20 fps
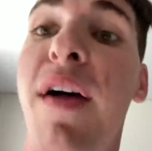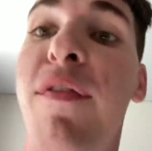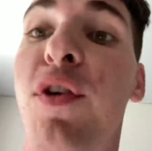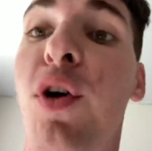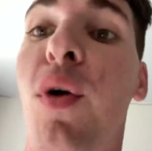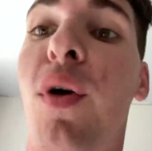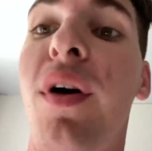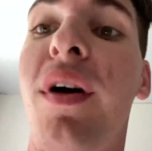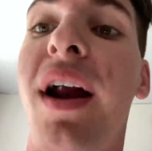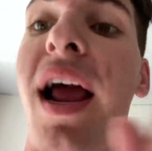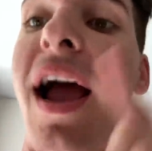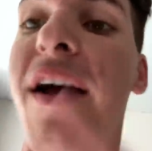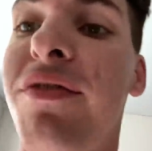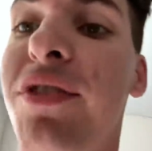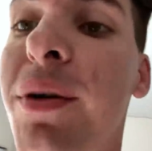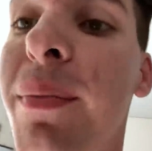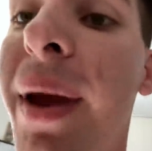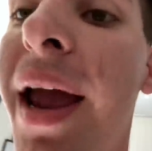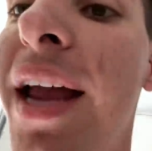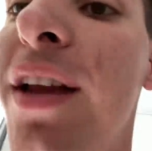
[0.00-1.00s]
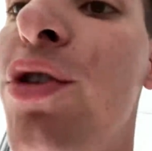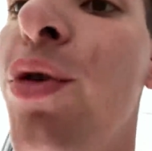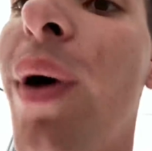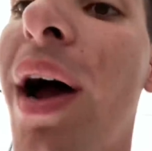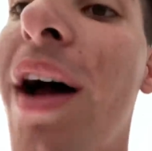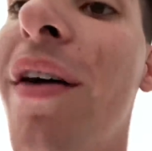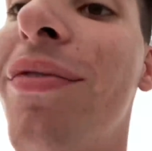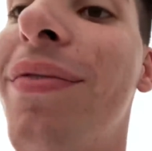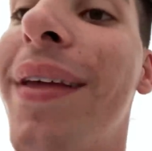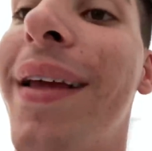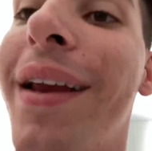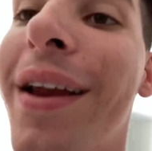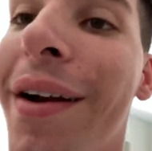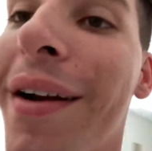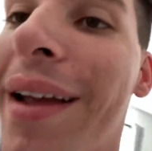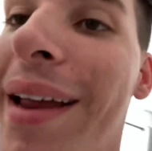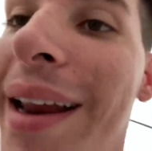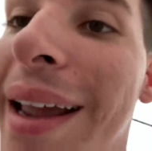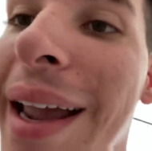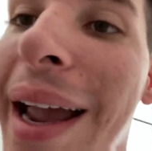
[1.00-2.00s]
if you ordered after May 12th, then
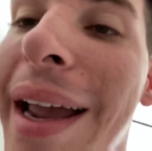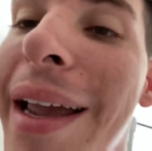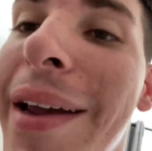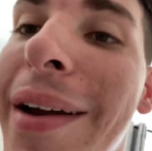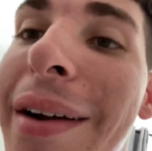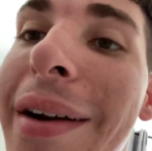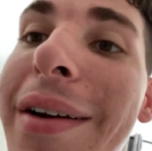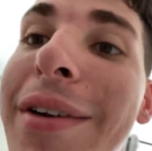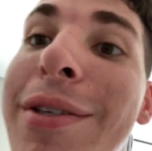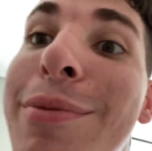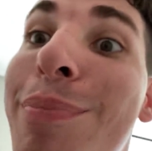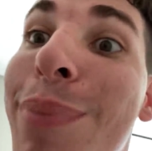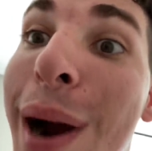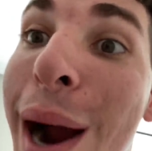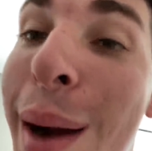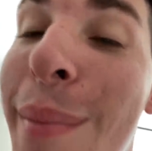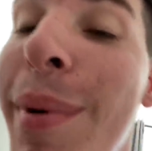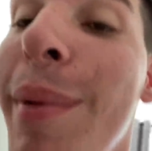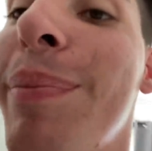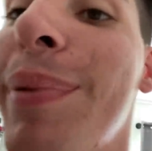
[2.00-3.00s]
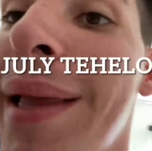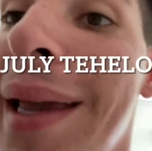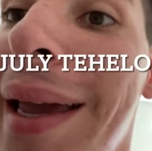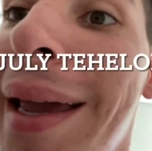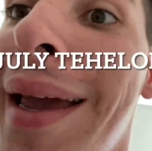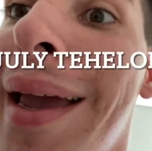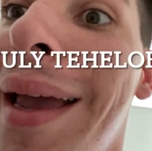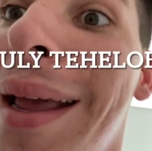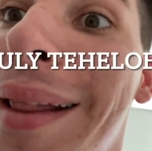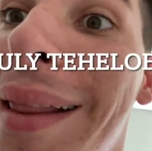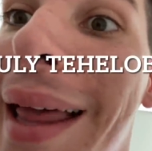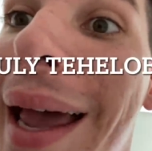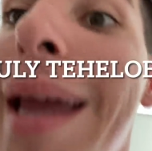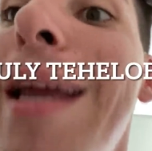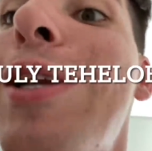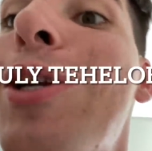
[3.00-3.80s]
you're going to get yours probably in late